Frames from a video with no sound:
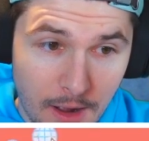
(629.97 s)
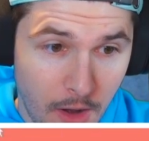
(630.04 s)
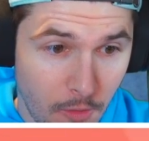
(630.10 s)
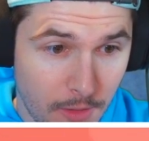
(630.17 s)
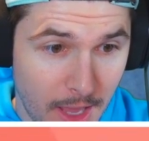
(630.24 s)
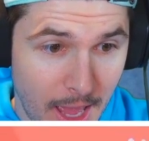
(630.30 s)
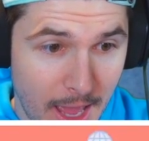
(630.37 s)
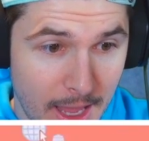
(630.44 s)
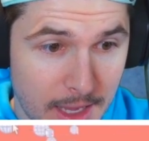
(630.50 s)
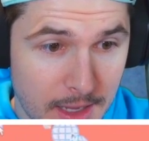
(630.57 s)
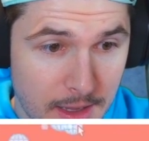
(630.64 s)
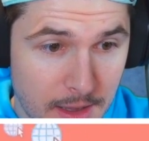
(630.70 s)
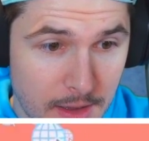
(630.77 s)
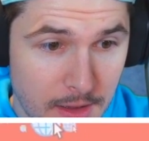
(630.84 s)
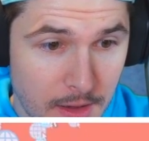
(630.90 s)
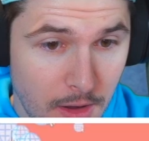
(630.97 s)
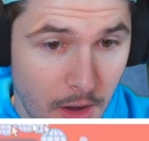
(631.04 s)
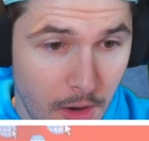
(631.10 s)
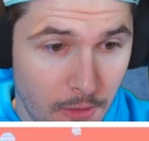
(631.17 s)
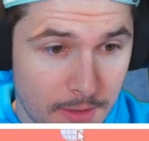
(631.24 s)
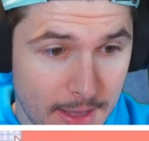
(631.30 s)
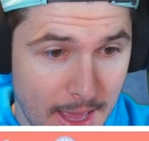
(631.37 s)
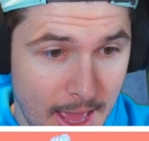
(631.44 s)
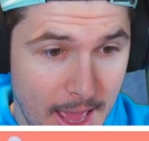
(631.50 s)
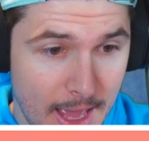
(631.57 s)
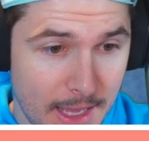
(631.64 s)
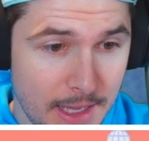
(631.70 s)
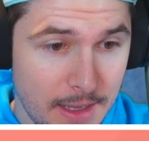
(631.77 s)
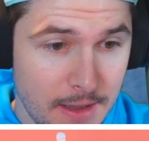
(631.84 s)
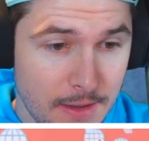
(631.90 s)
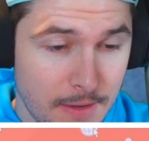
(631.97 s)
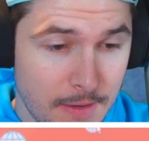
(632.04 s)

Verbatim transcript: Okay, okay.